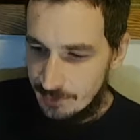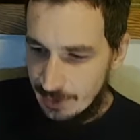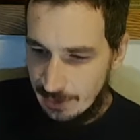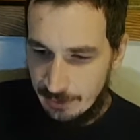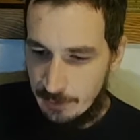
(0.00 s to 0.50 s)

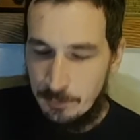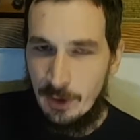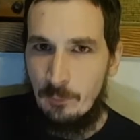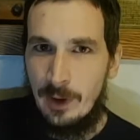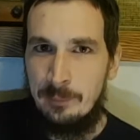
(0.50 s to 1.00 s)
remember
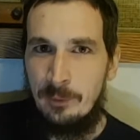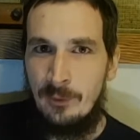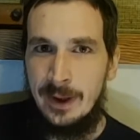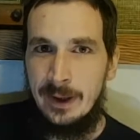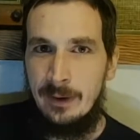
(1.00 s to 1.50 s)
at one
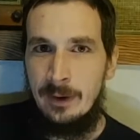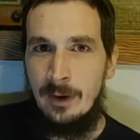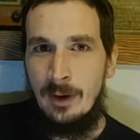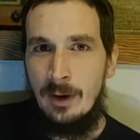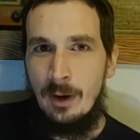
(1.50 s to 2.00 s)
point
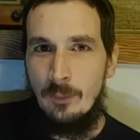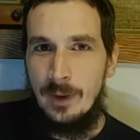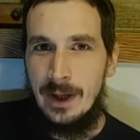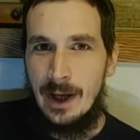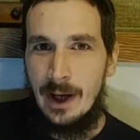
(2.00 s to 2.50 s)

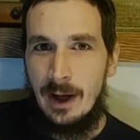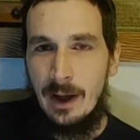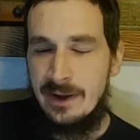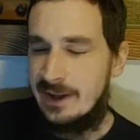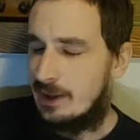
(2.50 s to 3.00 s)
we
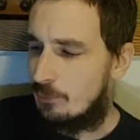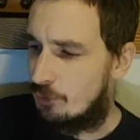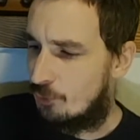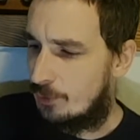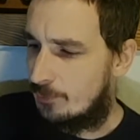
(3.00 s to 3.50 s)
I think it was
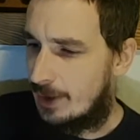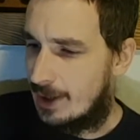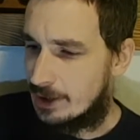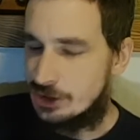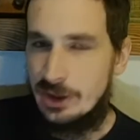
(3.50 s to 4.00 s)
when we
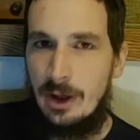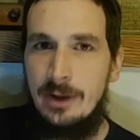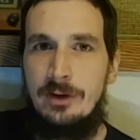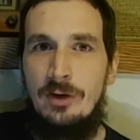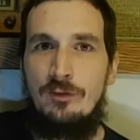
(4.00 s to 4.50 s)
actually
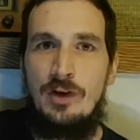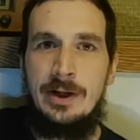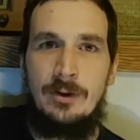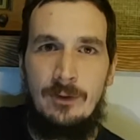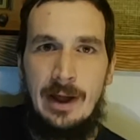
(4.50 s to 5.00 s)
got to the
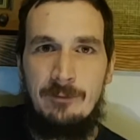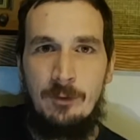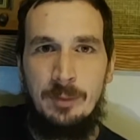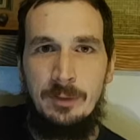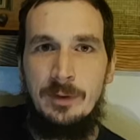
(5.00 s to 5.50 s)
final level,
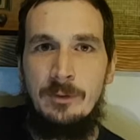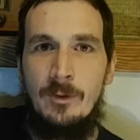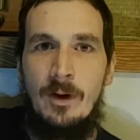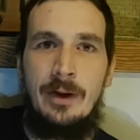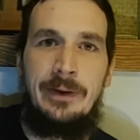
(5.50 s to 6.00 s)
but we were
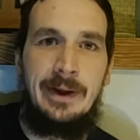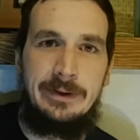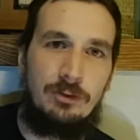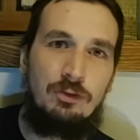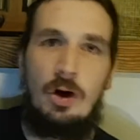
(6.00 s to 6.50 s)
on like
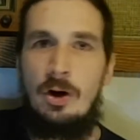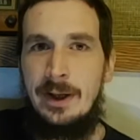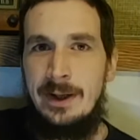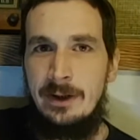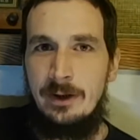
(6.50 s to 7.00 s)
the wrong
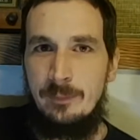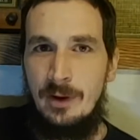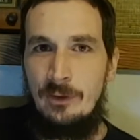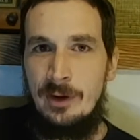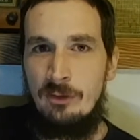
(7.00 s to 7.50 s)
end of the
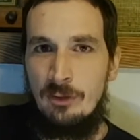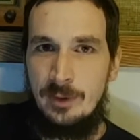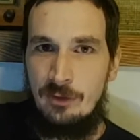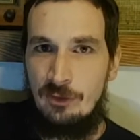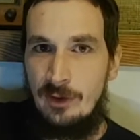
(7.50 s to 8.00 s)
building, so
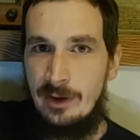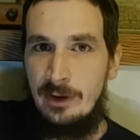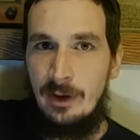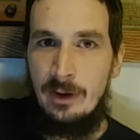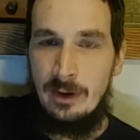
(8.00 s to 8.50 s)
we still had
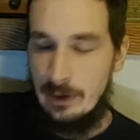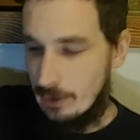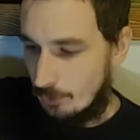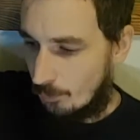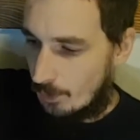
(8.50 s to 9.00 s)
to
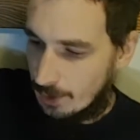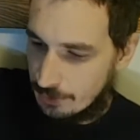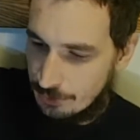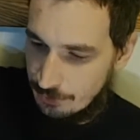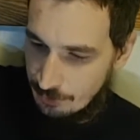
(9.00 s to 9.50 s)
walk
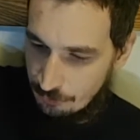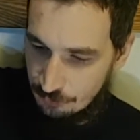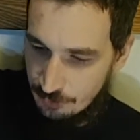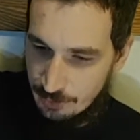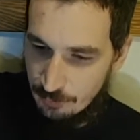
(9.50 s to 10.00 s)
through
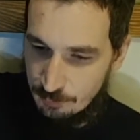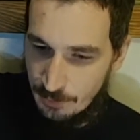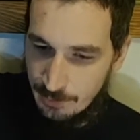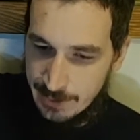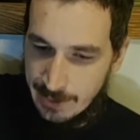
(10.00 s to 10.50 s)
this
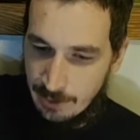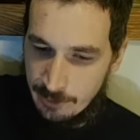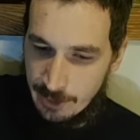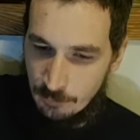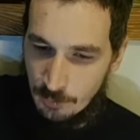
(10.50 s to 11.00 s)
parking
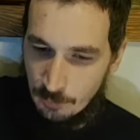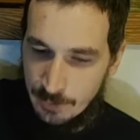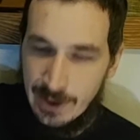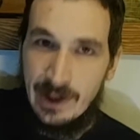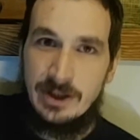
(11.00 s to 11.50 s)
area. And where
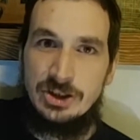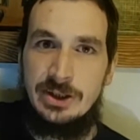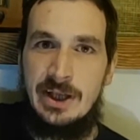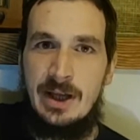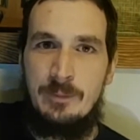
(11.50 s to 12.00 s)
we
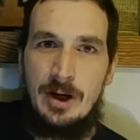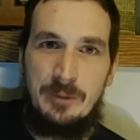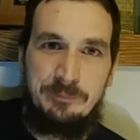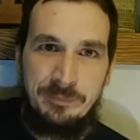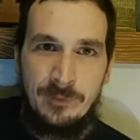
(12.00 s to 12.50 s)
actually came up,